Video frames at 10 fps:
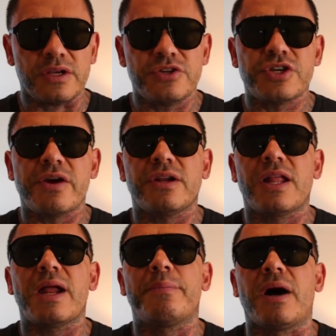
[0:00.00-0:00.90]
sharing a
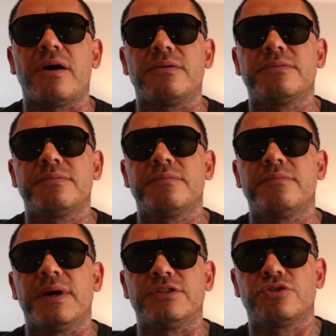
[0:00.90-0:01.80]
lot about
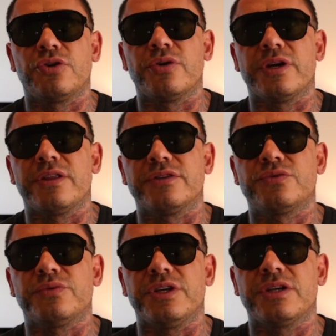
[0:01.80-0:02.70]
my story
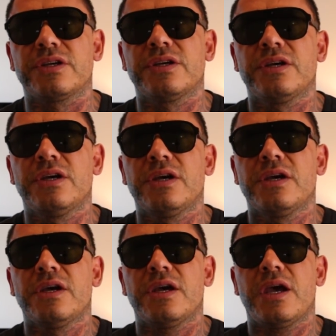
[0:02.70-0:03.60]
this week,
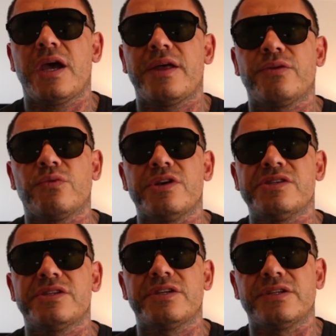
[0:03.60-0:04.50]
and the
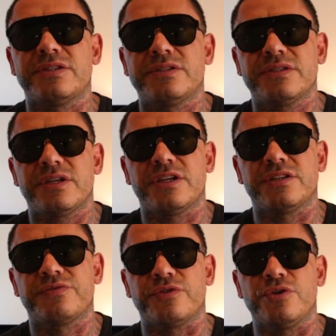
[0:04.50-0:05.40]
reason
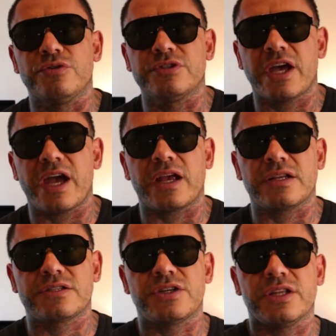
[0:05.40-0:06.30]
is for you to
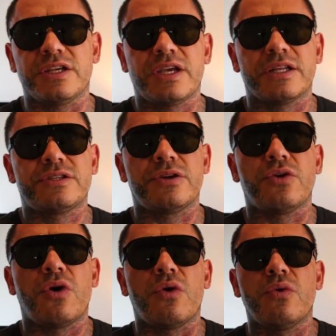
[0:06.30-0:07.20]
actually get to
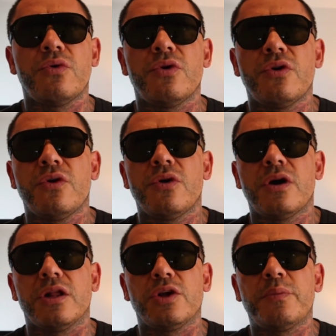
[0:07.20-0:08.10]
know
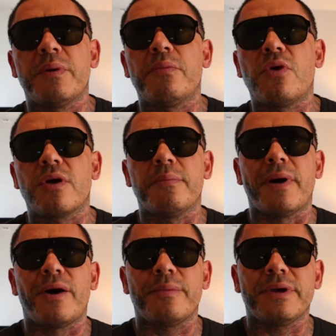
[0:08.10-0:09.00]
a little bit more
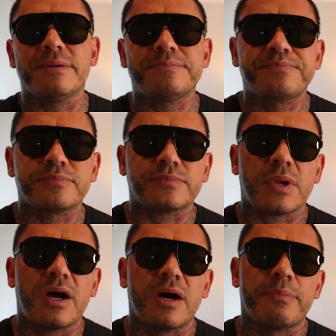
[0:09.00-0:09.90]
about me.
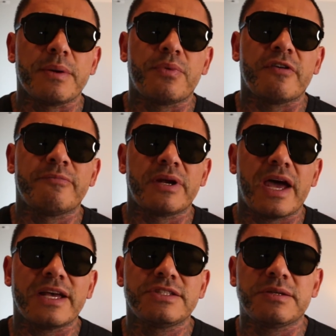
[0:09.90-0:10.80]
People have been
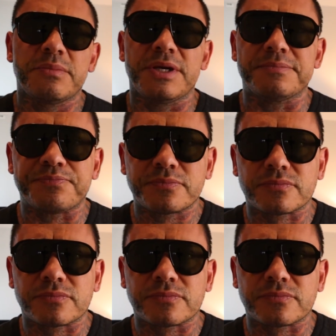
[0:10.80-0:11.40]
asking me